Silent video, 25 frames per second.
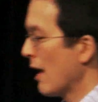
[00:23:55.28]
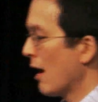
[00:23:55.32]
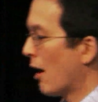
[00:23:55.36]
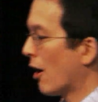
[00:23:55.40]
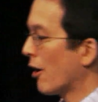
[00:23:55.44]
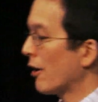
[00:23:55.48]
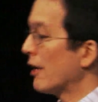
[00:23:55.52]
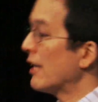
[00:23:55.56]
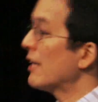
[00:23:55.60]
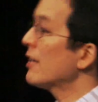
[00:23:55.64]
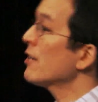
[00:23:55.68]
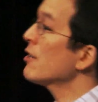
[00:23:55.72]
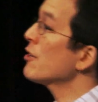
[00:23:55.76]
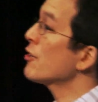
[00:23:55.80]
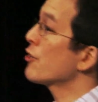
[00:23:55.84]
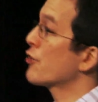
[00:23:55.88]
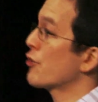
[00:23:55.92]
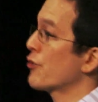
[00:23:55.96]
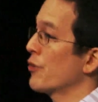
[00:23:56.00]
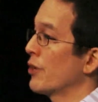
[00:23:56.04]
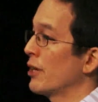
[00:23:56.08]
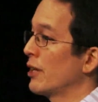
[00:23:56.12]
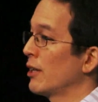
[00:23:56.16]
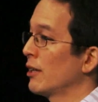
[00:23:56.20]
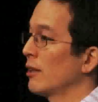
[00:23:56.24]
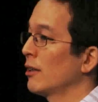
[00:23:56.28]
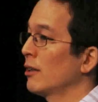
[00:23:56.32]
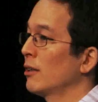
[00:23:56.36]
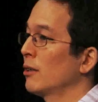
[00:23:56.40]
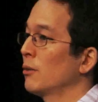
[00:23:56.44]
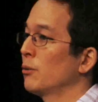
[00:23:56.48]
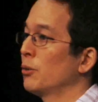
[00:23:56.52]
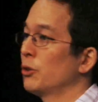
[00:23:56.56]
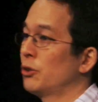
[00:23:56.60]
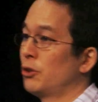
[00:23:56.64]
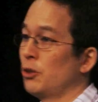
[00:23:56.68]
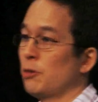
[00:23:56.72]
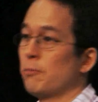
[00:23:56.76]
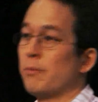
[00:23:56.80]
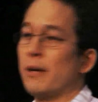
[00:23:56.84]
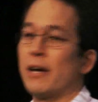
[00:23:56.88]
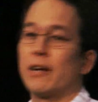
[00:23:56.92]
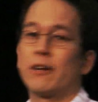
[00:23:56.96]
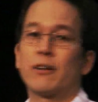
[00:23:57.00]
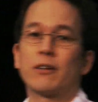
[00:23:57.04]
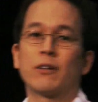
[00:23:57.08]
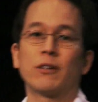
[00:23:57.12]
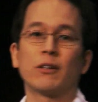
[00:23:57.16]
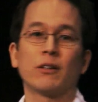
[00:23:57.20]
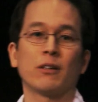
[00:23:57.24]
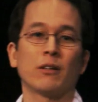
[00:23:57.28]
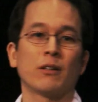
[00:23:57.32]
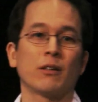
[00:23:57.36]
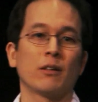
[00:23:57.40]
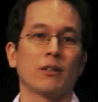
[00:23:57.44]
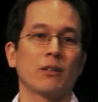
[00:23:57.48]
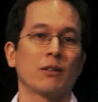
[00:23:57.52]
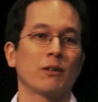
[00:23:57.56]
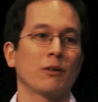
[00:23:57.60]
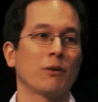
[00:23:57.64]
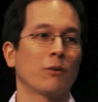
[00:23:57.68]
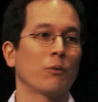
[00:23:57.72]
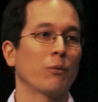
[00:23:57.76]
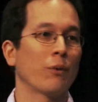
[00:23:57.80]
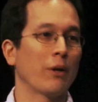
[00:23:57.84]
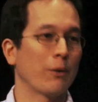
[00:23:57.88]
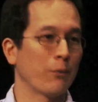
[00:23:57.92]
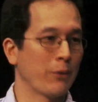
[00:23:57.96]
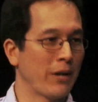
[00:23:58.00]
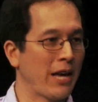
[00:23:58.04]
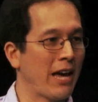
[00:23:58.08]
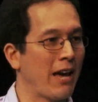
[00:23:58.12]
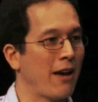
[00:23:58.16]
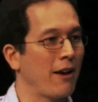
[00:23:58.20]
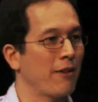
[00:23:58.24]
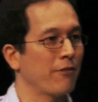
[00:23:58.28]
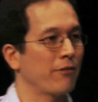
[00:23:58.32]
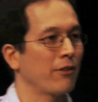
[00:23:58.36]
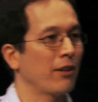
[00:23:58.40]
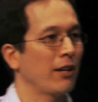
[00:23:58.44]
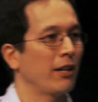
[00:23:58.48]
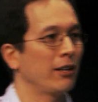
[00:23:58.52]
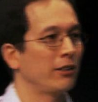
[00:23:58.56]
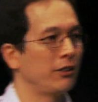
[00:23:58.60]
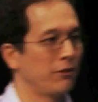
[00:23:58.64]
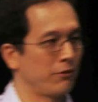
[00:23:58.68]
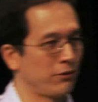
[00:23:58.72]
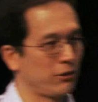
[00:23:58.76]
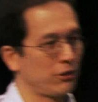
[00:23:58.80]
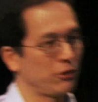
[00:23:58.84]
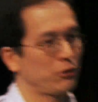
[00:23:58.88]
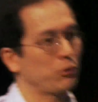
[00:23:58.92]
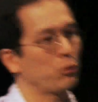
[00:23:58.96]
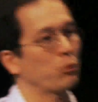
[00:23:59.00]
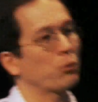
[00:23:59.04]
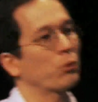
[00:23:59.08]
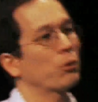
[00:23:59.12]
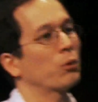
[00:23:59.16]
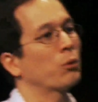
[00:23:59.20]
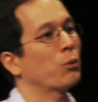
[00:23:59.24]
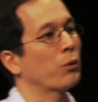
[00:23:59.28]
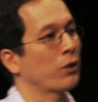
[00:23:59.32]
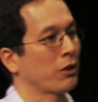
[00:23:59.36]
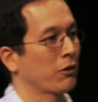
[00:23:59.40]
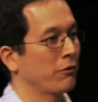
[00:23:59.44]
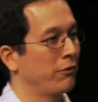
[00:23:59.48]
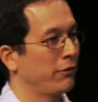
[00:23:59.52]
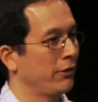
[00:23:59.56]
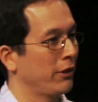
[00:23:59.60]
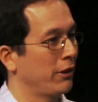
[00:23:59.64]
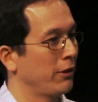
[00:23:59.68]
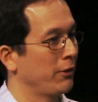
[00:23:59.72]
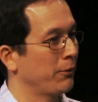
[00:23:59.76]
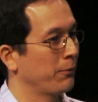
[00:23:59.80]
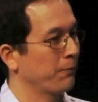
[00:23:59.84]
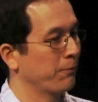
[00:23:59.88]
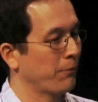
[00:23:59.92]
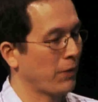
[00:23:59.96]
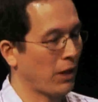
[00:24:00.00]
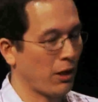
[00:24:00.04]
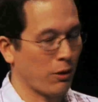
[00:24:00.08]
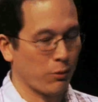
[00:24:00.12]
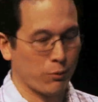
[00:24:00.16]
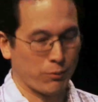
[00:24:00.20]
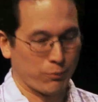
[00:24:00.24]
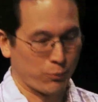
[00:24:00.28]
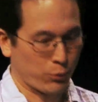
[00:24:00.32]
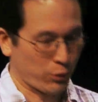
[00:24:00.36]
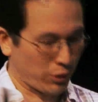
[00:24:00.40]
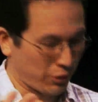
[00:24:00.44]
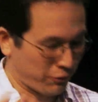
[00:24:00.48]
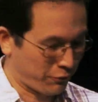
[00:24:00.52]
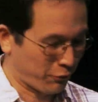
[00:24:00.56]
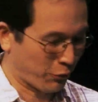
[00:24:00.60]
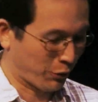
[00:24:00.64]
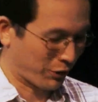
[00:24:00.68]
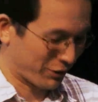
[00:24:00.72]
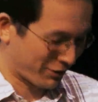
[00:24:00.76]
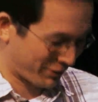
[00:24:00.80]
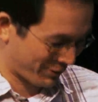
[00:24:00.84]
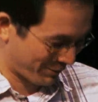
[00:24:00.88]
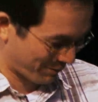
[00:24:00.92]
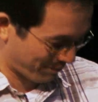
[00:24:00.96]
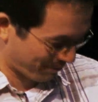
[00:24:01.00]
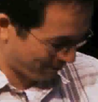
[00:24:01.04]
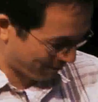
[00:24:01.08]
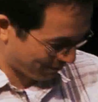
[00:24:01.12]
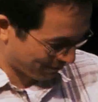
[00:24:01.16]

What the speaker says: Our industry will do better when we have a diverse workforce.